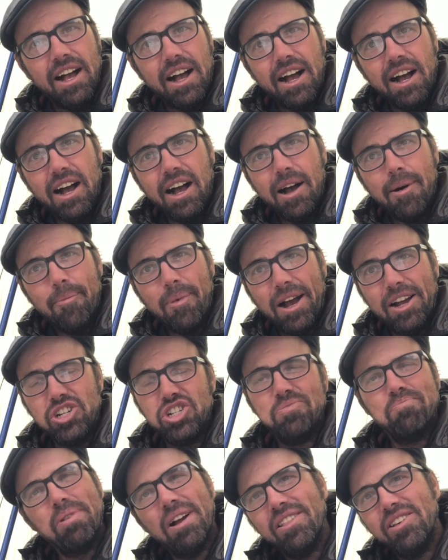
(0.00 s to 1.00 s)
I
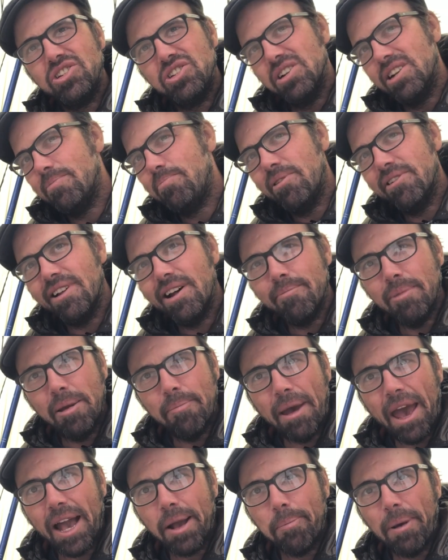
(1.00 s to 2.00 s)
probably should have put on my
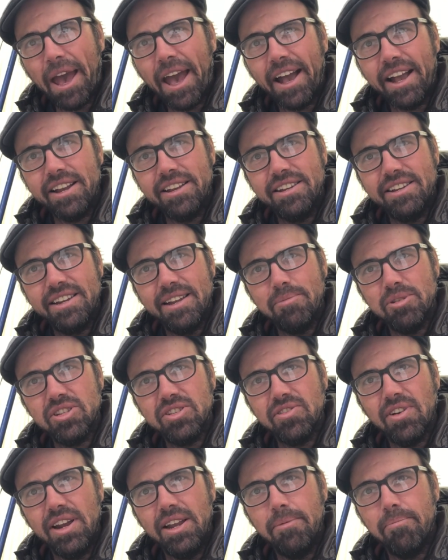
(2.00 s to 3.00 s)
backpack to
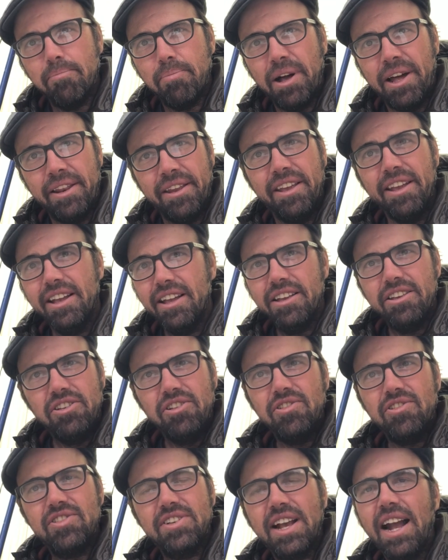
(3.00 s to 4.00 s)
demonstrate, but
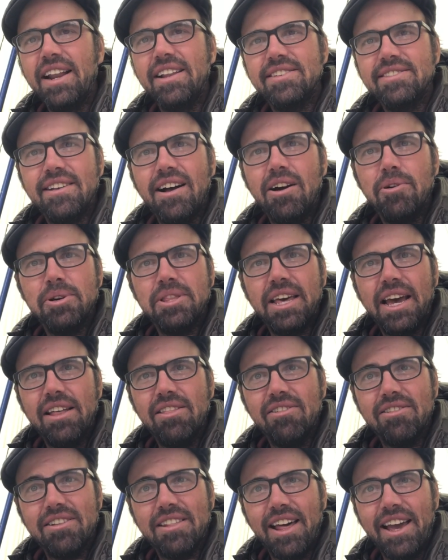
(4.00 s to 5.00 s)
you kind of saw what that
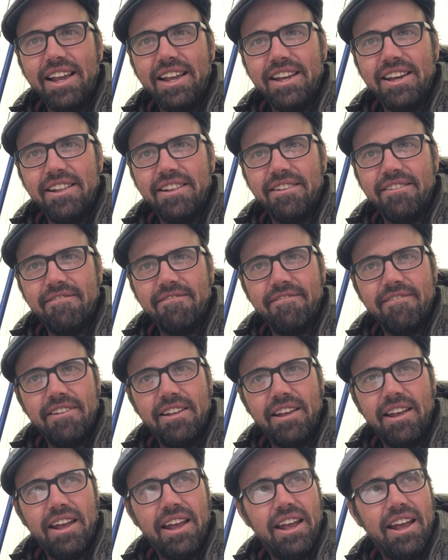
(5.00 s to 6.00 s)
looked like in
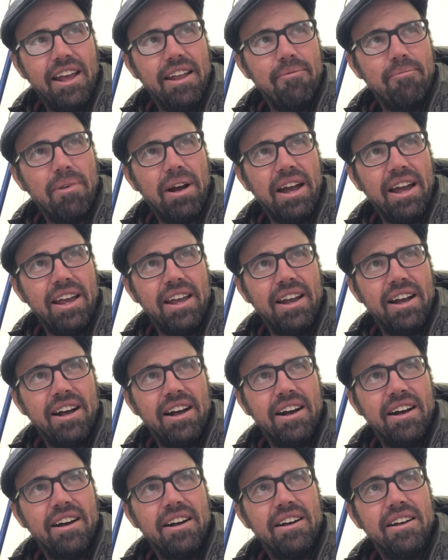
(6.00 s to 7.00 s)

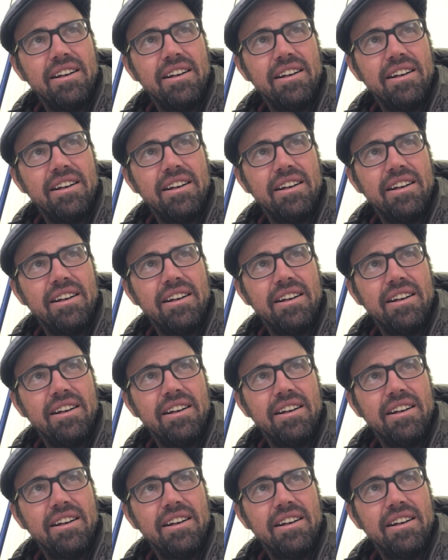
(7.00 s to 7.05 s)
my